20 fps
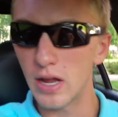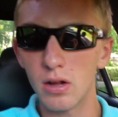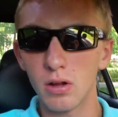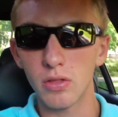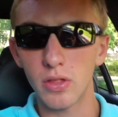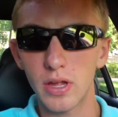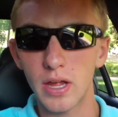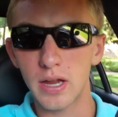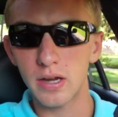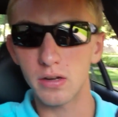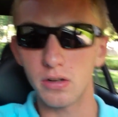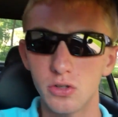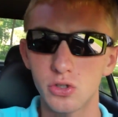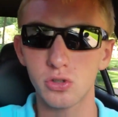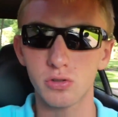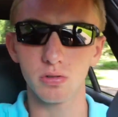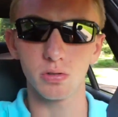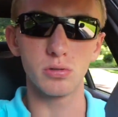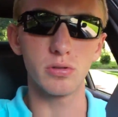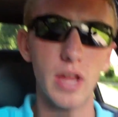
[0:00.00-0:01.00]
nail that or
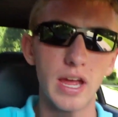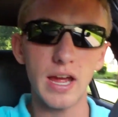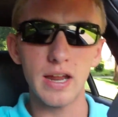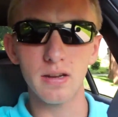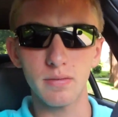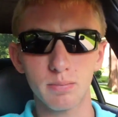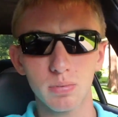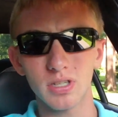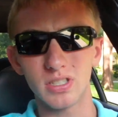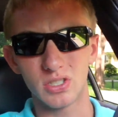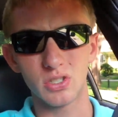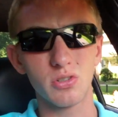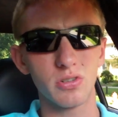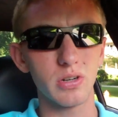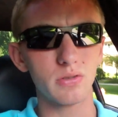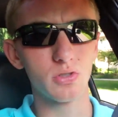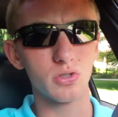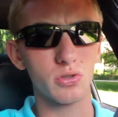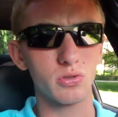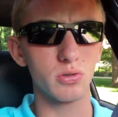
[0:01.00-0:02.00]
screw that in.
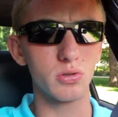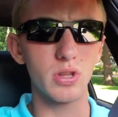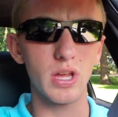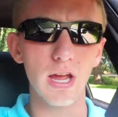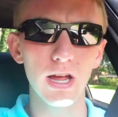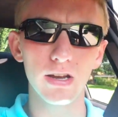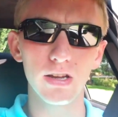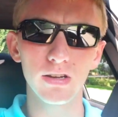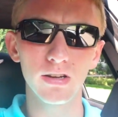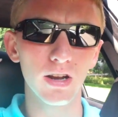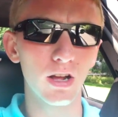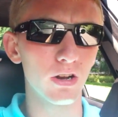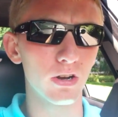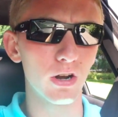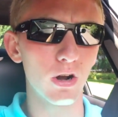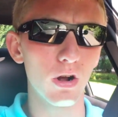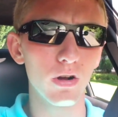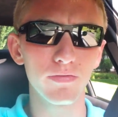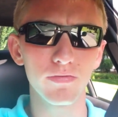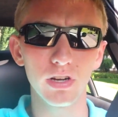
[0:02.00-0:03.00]
Screw screw that in. I don't
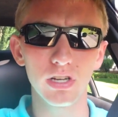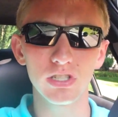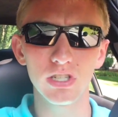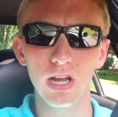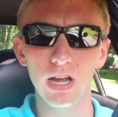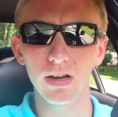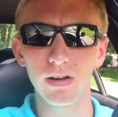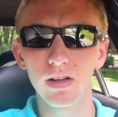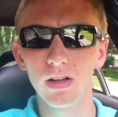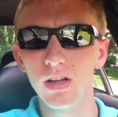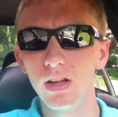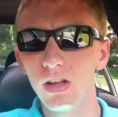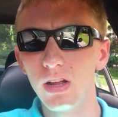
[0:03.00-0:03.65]
know. I'll fix that.